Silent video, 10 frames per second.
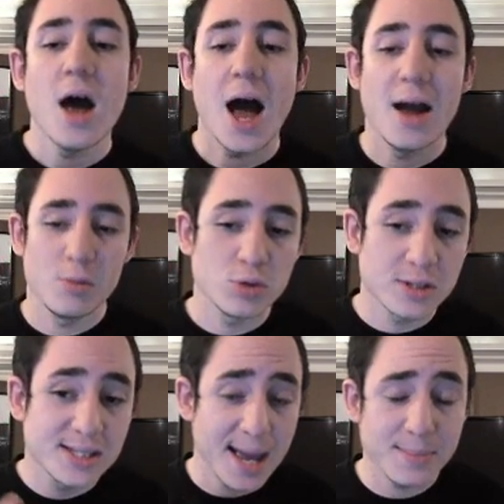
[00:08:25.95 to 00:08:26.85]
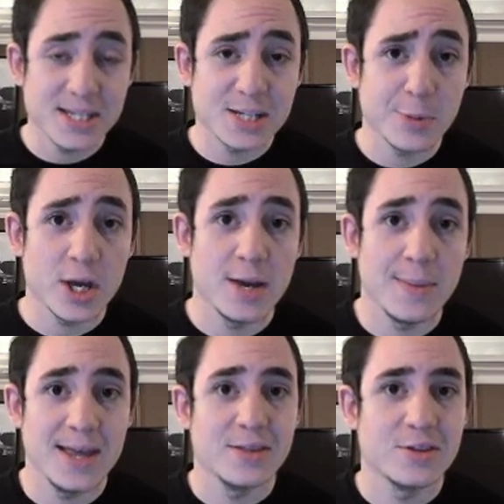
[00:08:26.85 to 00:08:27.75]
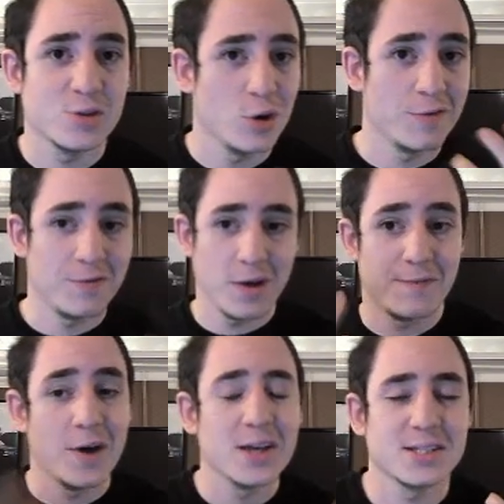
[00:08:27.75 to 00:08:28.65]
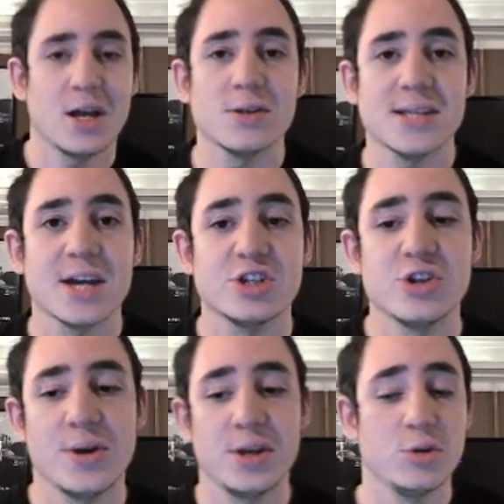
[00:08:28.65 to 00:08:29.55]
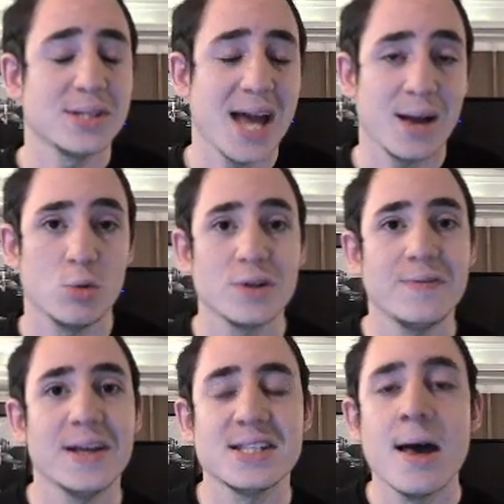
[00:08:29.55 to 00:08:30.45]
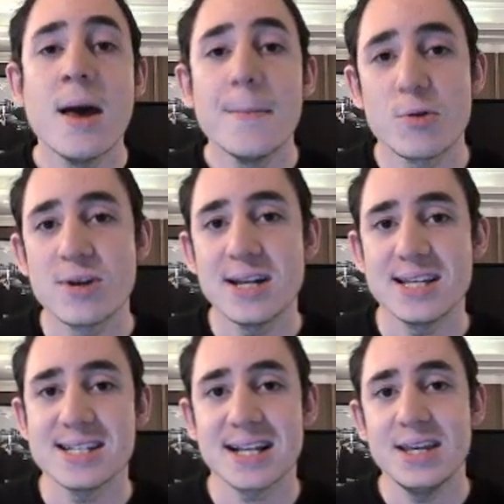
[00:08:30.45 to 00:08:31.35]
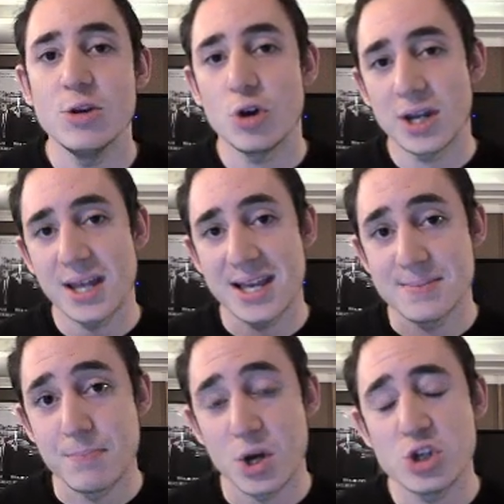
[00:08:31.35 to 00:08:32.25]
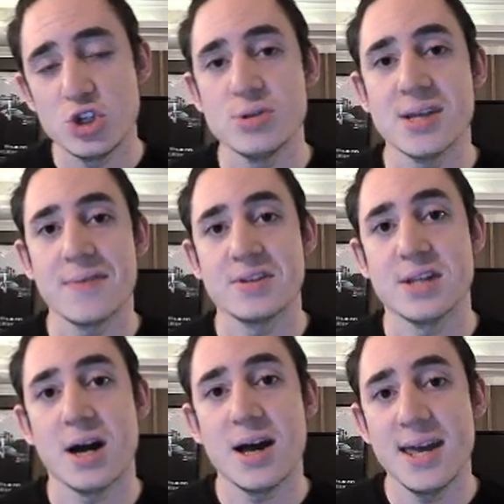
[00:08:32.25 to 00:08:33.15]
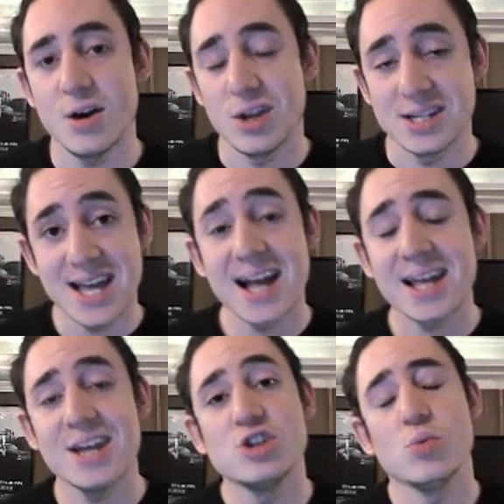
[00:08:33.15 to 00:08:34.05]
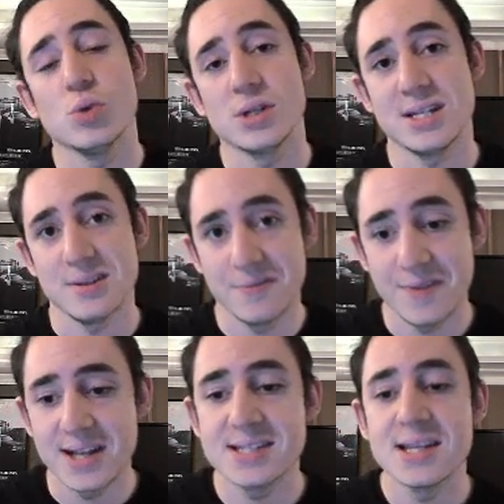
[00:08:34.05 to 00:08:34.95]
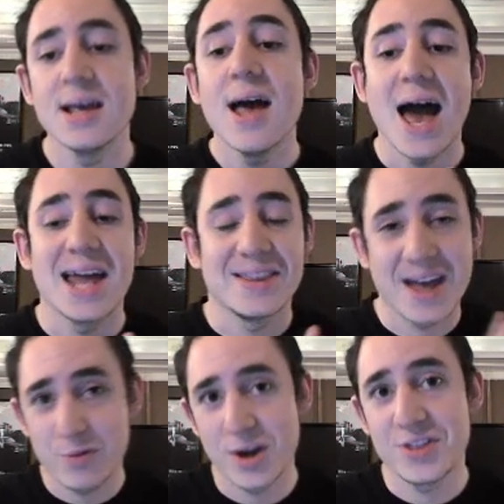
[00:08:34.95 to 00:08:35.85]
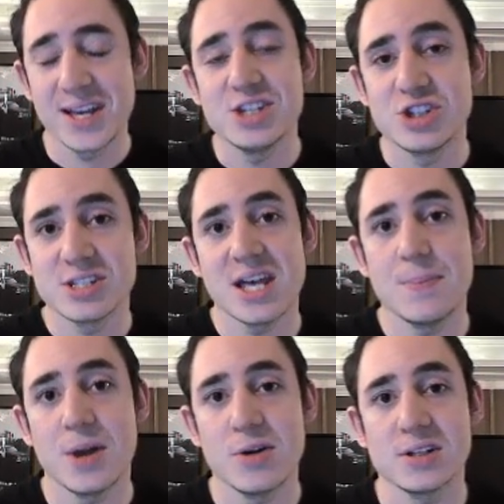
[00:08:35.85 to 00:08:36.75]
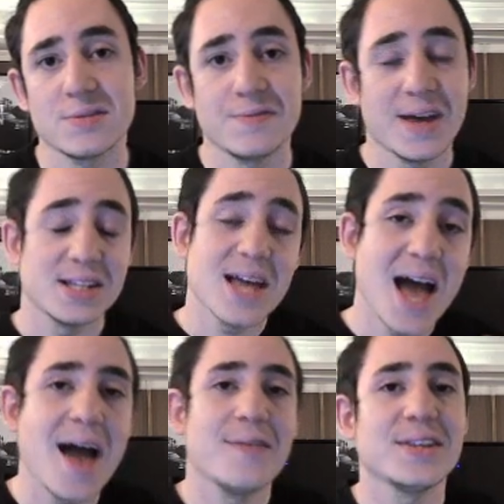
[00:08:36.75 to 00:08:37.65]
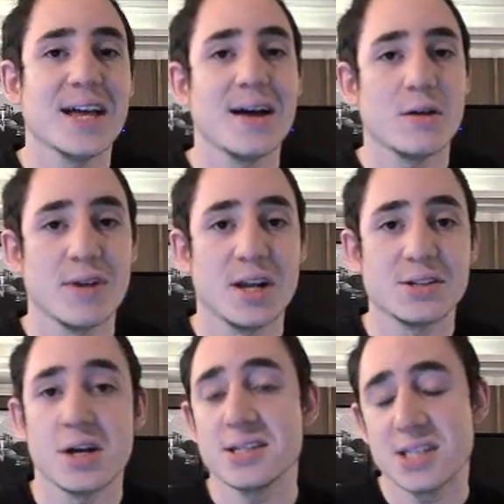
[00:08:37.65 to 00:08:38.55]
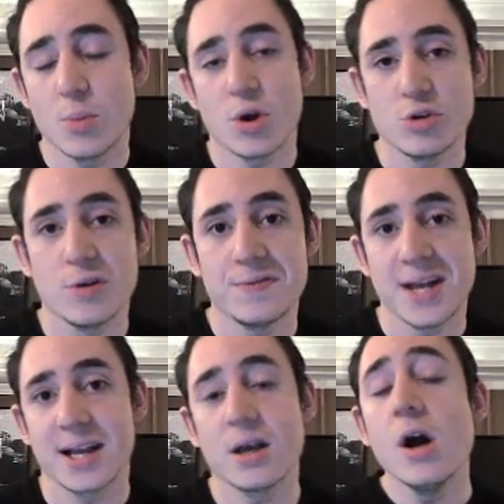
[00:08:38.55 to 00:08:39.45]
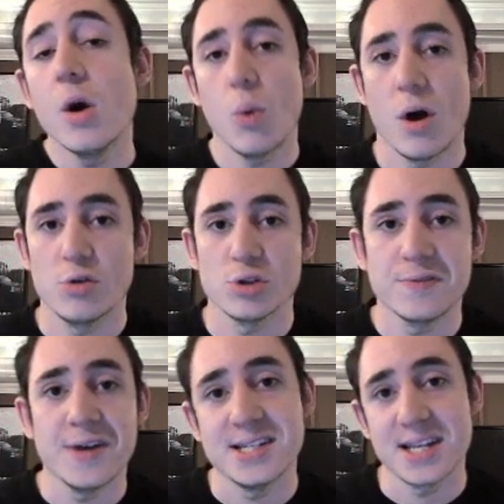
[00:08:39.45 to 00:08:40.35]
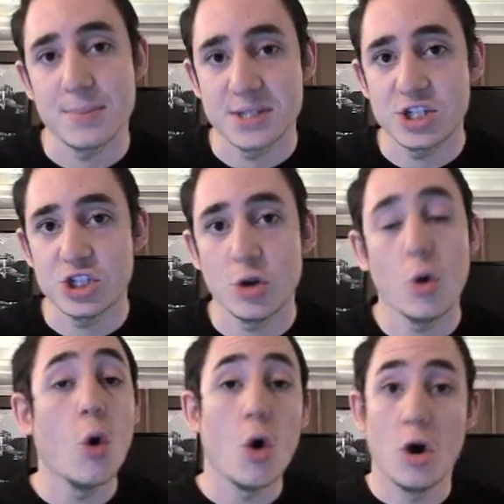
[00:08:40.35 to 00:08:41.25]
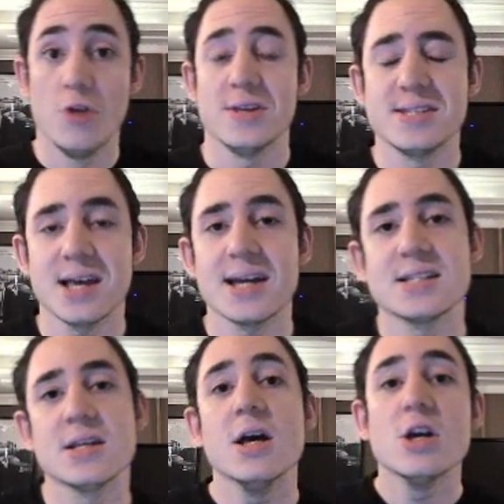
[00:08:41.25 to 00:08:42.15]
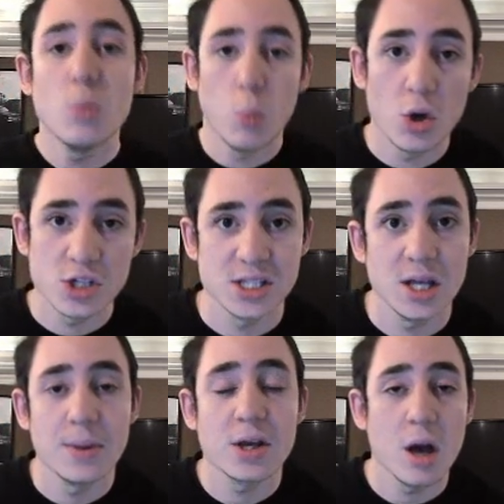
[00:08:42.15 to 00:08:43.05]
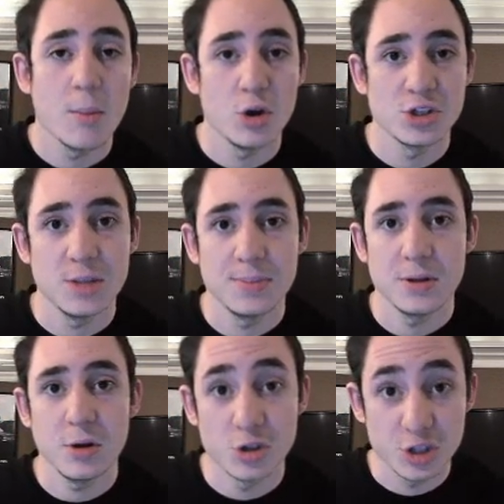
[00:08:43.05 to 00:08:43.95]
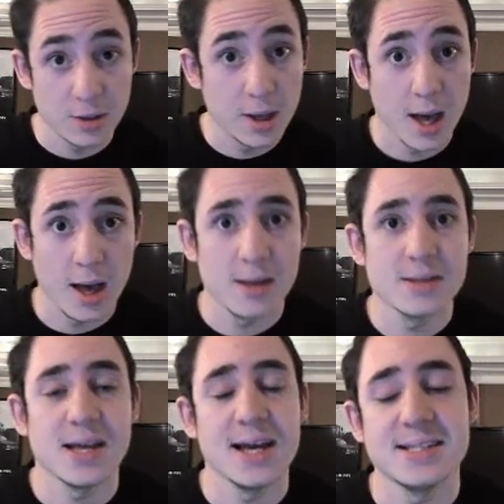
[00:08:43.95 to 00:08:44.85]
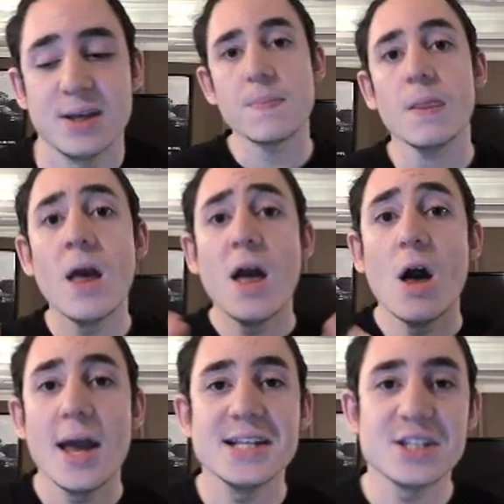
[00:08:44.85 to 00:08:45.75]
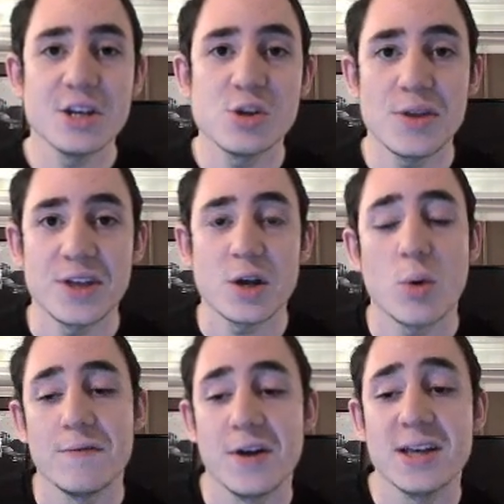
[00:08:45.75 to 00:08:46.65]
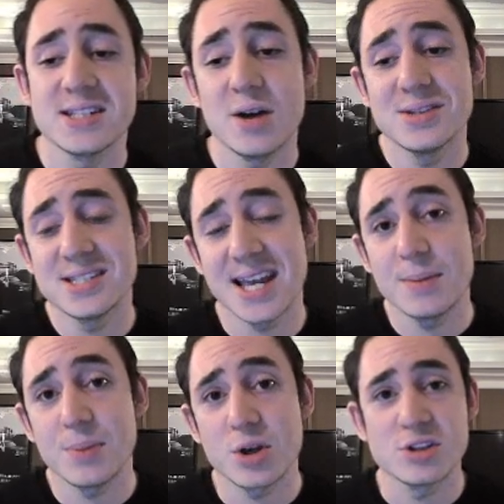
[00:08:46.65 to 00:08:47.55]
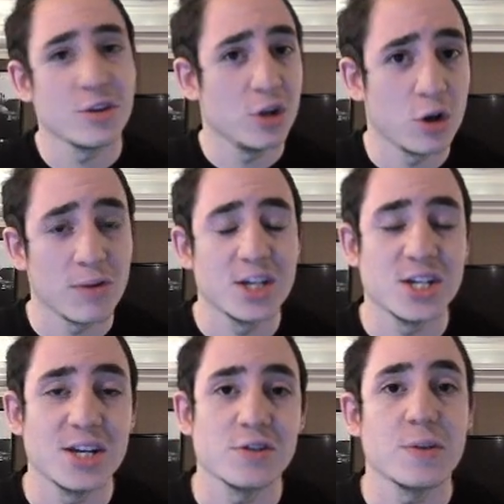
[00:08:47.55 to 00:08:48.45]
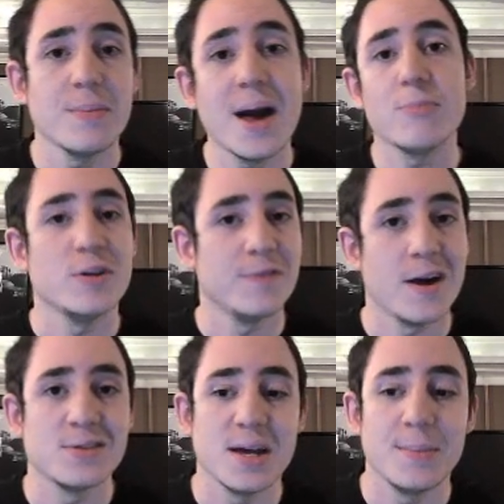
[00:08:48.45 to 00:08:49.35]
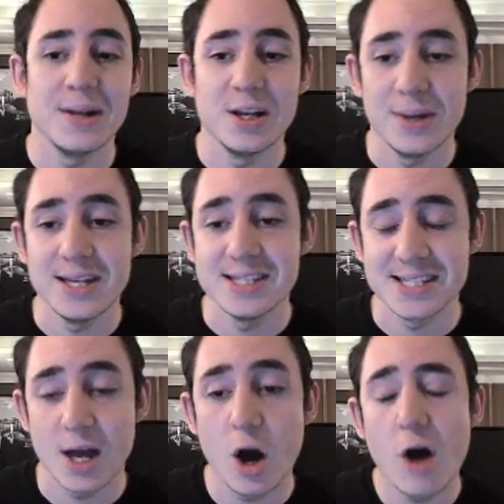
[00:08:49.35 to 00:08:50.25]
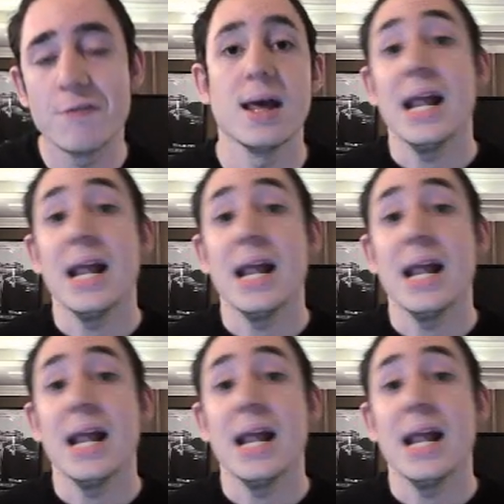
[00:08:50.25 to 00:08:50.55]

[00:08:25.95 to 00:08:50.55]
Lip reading: I was tempted to put him in sort of a versatile section so you could do attack or defense, but realistically you're not going to get as much use out of the dart here on attack as you would in defense, and therefore I think he's just slightly better at defense, having that radar dart somewhere on your flank while you're defending a position, or on the site, watching them come onto the site itself. Into those who I think are quite versatile, Saint, because of the long range nature of the map, revives are a little bit easier to get off.